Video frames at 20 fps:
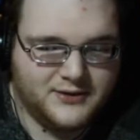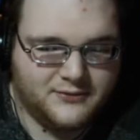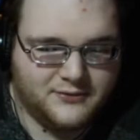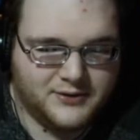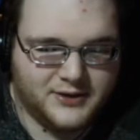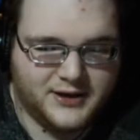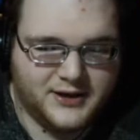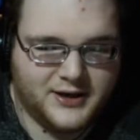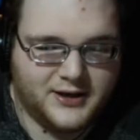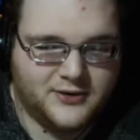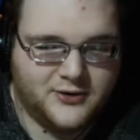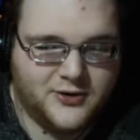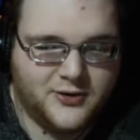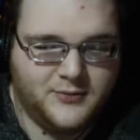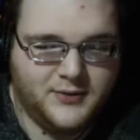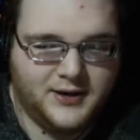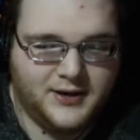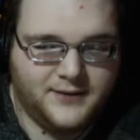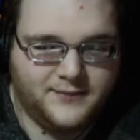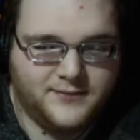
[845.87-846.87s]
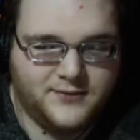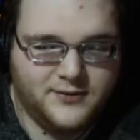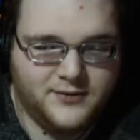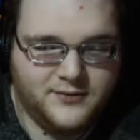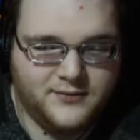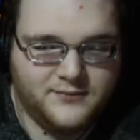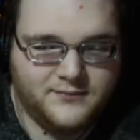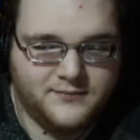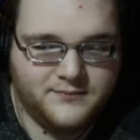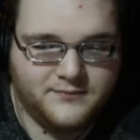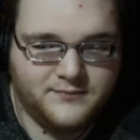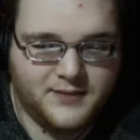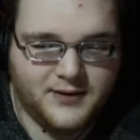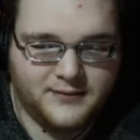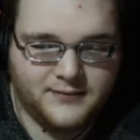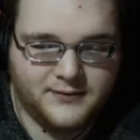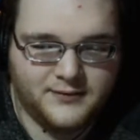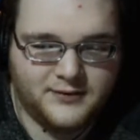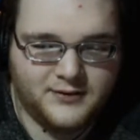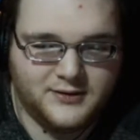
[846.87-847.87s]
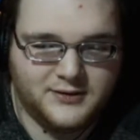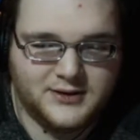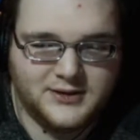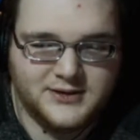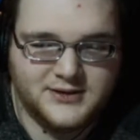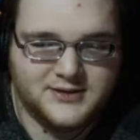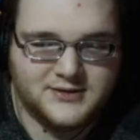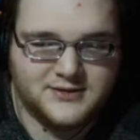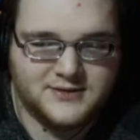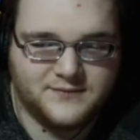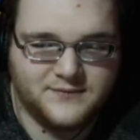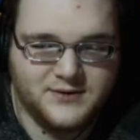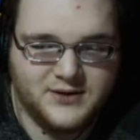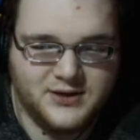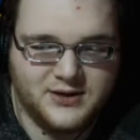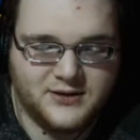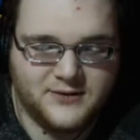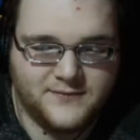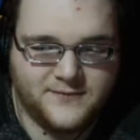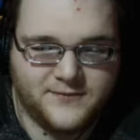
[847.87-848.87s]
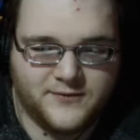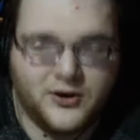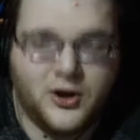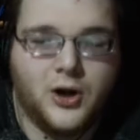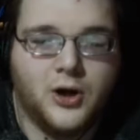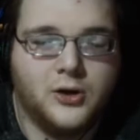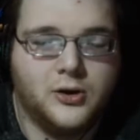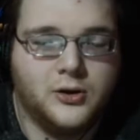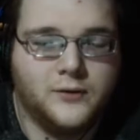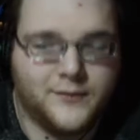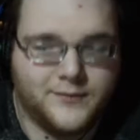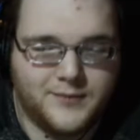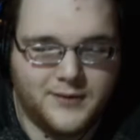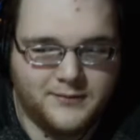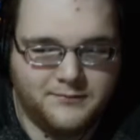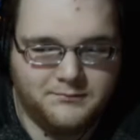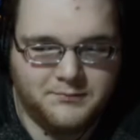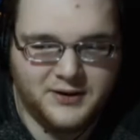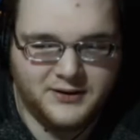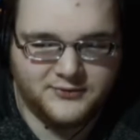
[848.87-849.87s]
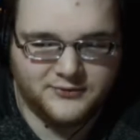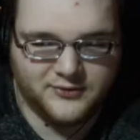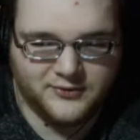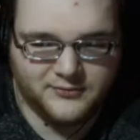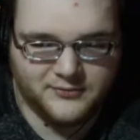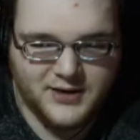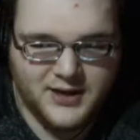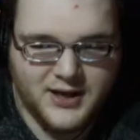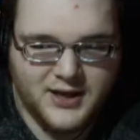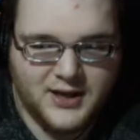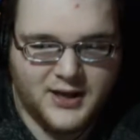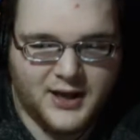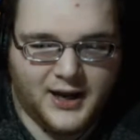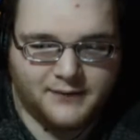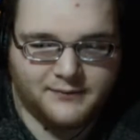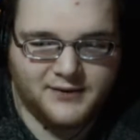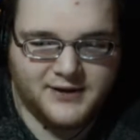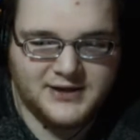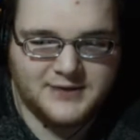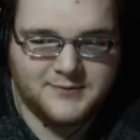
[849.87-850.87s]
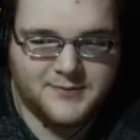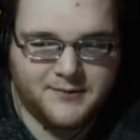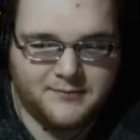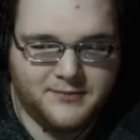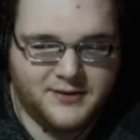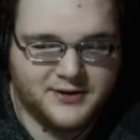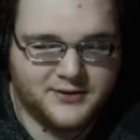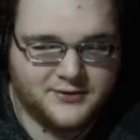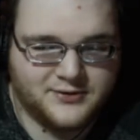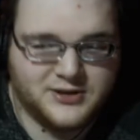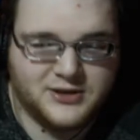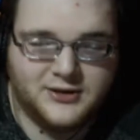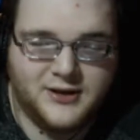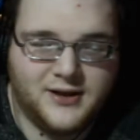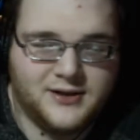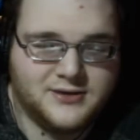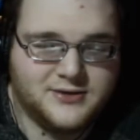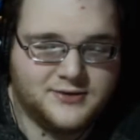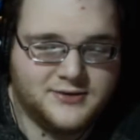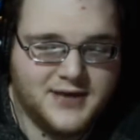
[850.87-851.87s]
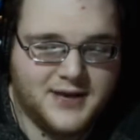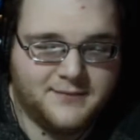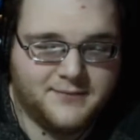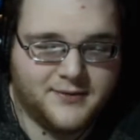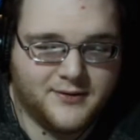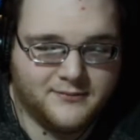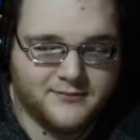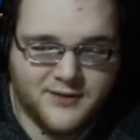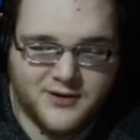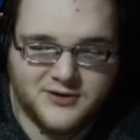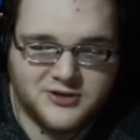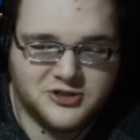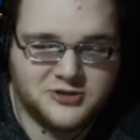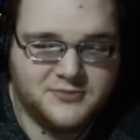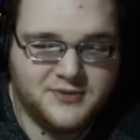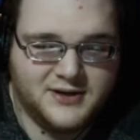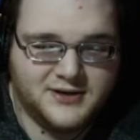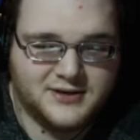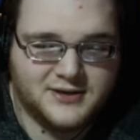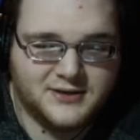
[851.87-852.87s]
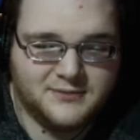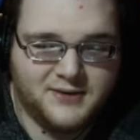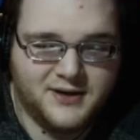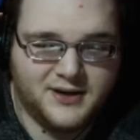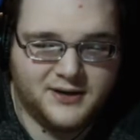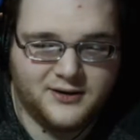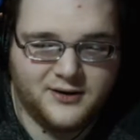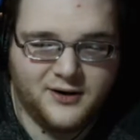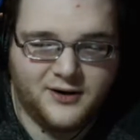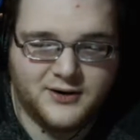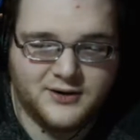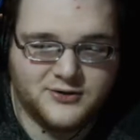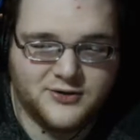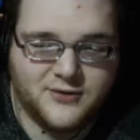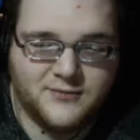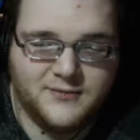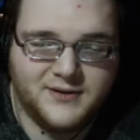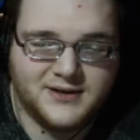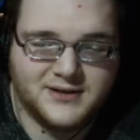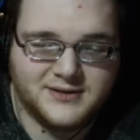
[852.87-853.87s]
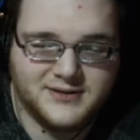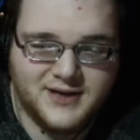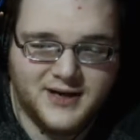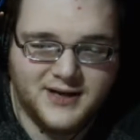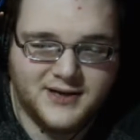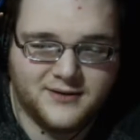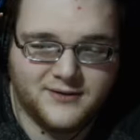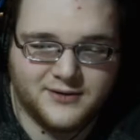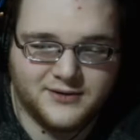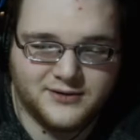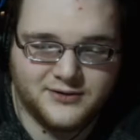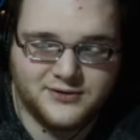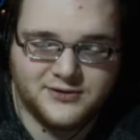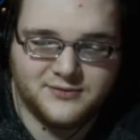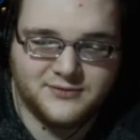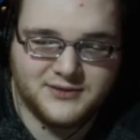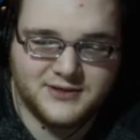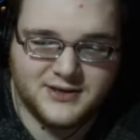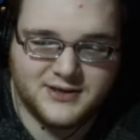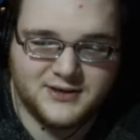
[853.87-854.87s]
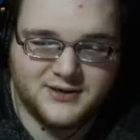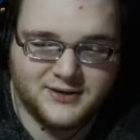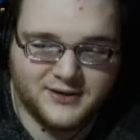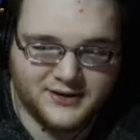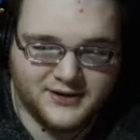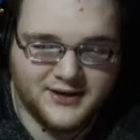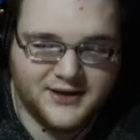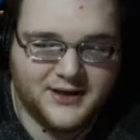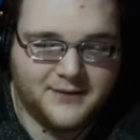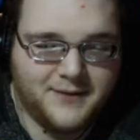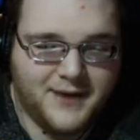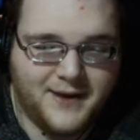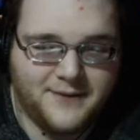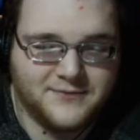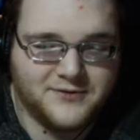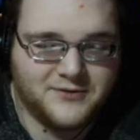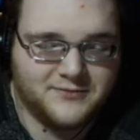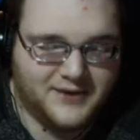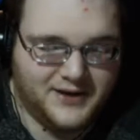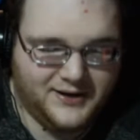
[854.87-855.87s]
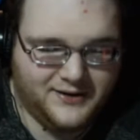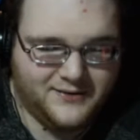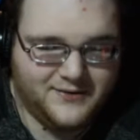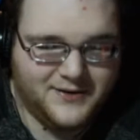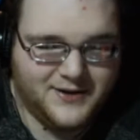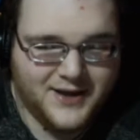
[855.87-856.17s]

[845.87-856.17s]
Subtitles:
When I got home that afternoon, I found clusters of neon fur all over my bedroom. I ran to my mother. She lost her temper, marched me into the backyard, and told me to stay there until she was done cleaning up after me.